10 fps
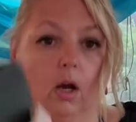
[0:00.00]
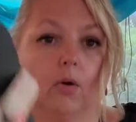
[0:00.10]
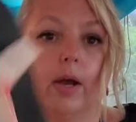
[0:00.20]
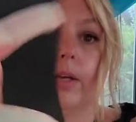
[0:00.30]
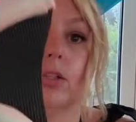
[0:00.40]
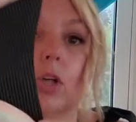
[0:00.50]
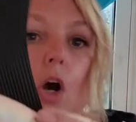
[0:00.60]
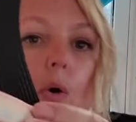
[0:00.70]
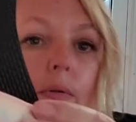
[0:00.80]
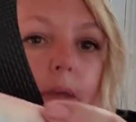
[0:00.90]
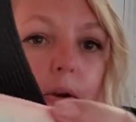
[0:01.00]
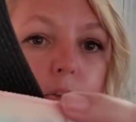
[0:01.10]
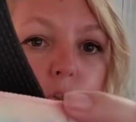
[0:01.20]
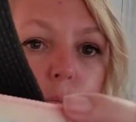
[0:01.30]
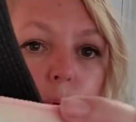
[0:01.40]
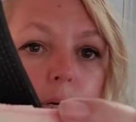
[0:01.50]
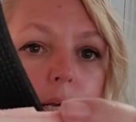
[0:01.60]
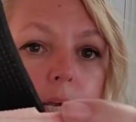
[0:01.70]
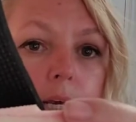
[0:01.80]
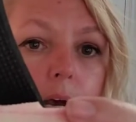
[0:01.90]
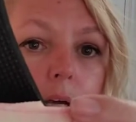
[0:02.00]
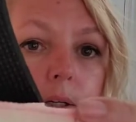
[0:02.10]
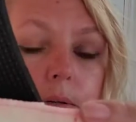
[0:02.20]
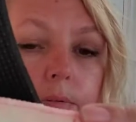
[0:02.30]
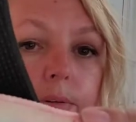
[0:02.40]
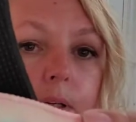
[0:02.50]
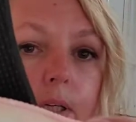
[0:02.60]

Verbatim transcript: All right, so they're this pretty kind of